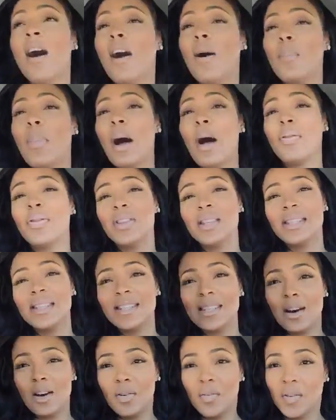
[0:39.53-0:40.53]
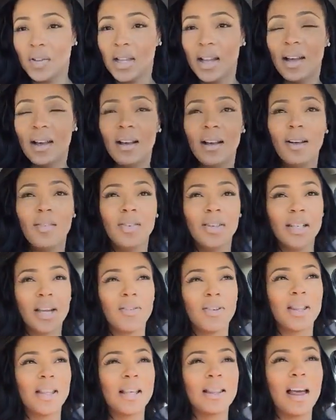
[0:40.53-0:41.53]
about the self-love and
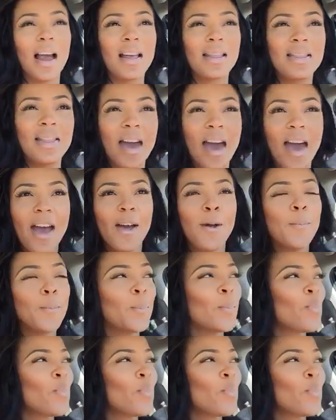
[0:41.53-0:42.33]
everything like that.